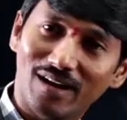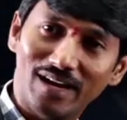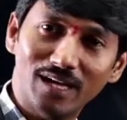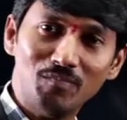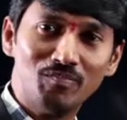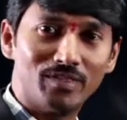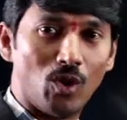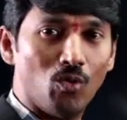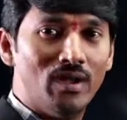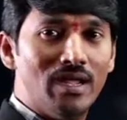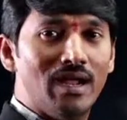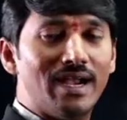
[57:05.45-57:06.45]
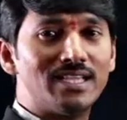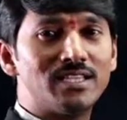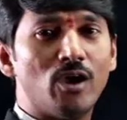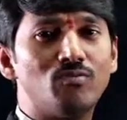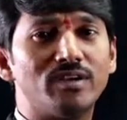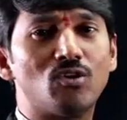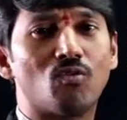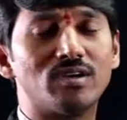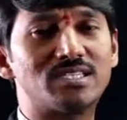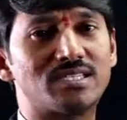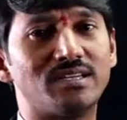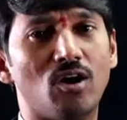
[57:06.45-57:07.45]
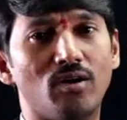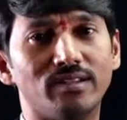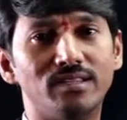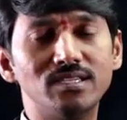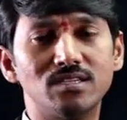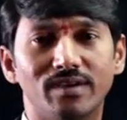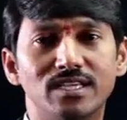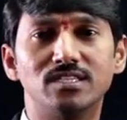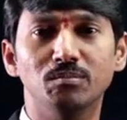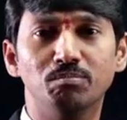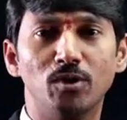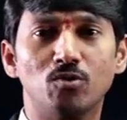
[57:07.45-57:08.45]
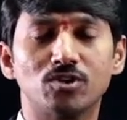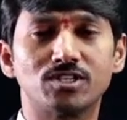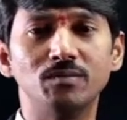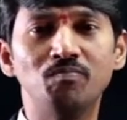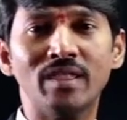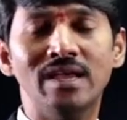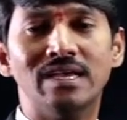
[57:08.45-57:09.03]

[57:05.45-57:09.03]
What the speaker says: Clear? Now, let us have one question on this, very simple question.